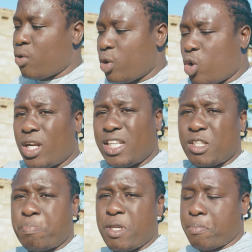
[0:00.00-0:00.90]
we call
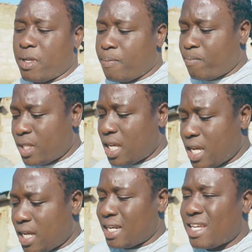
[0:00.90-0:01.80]
it PB
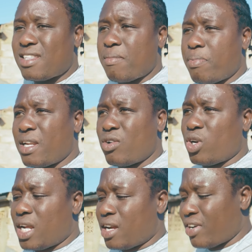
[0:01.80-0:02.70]
here, does depend
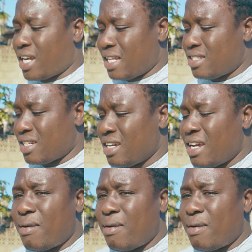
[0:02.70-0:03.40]
on agriculture,